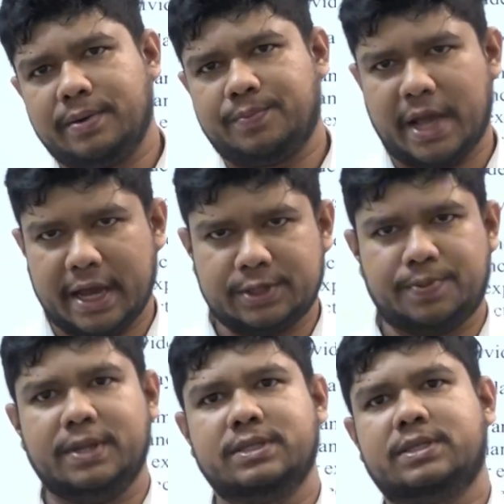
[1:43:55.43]

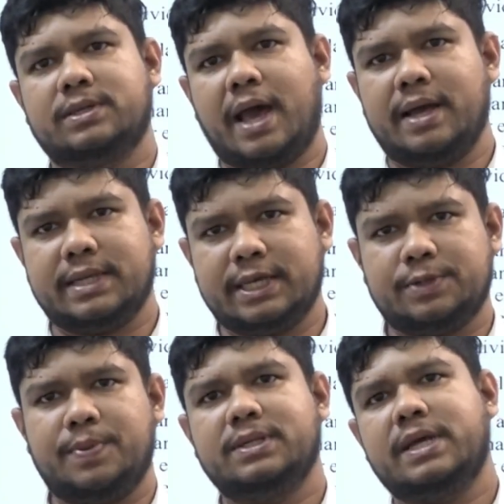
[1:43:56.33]
expense as
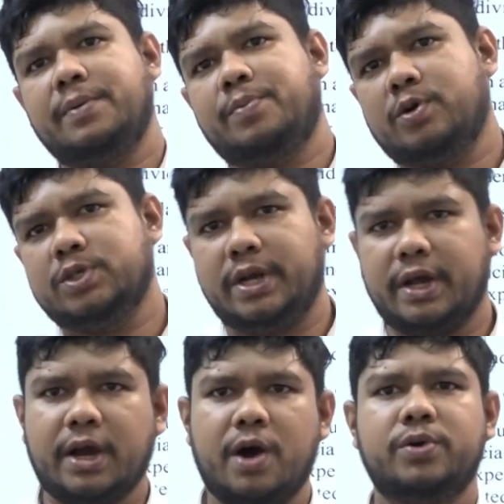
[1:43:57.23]
expense and provision
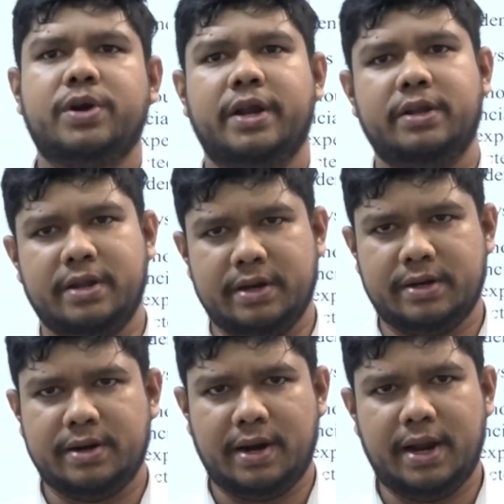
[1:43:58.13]
account
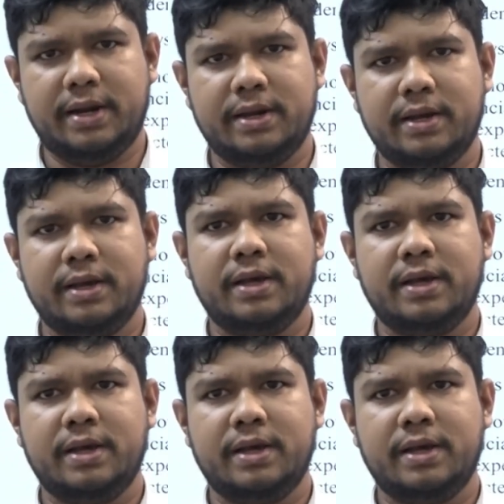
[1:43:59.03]
credited, right?